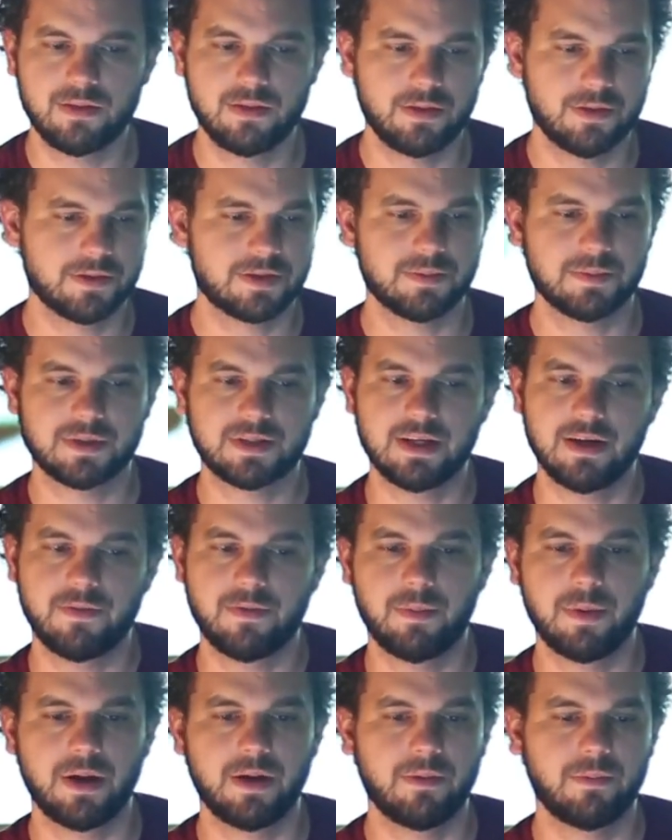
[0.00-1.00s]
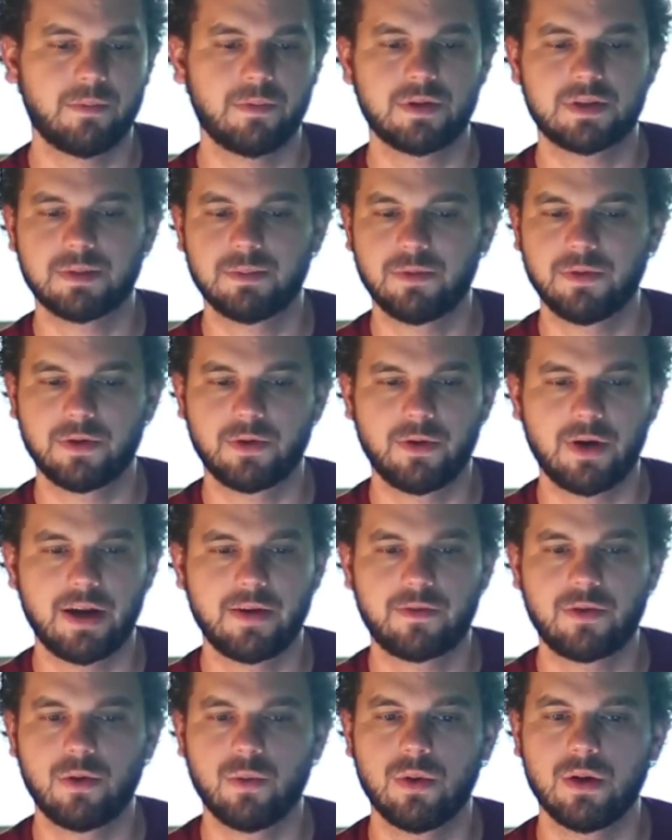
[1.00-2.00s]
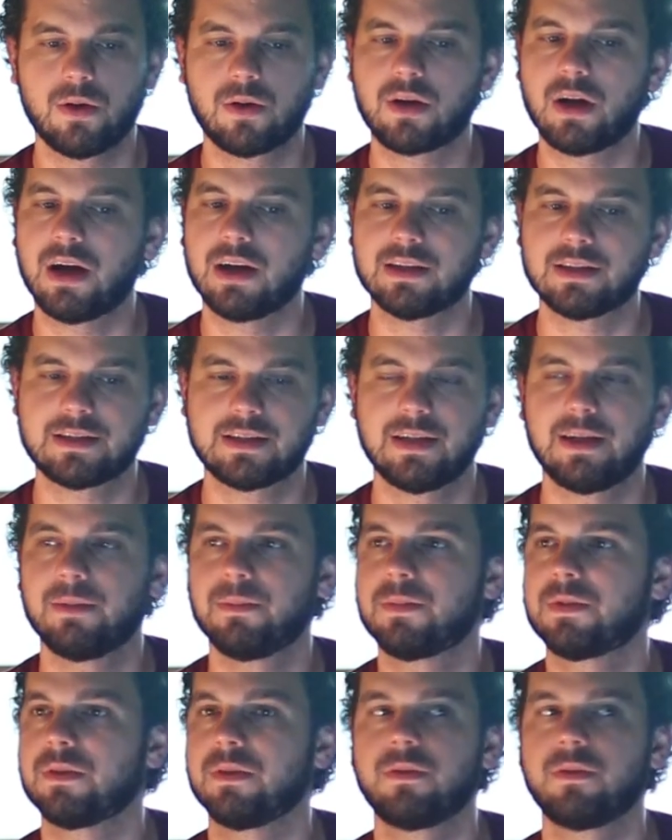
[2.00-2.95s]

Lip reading: There's some stuff about some of the GraphQL concepts,